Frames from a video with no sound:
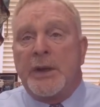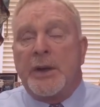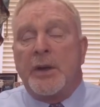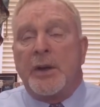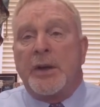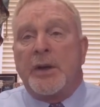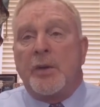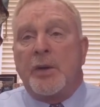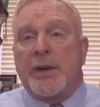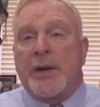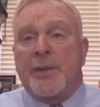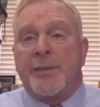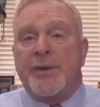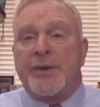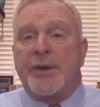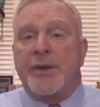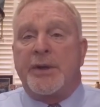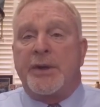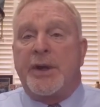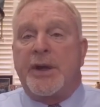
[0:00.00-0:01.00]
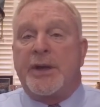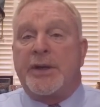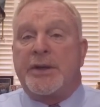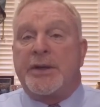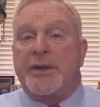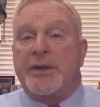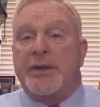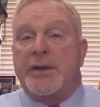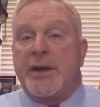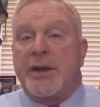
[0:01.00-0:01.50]
What happened in
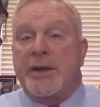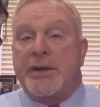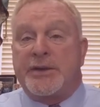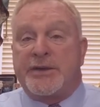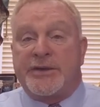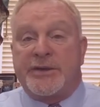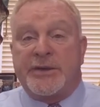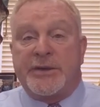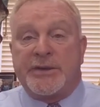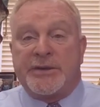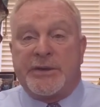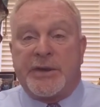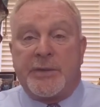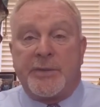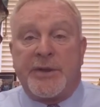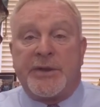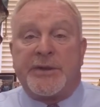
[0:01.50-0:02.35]
1996, they made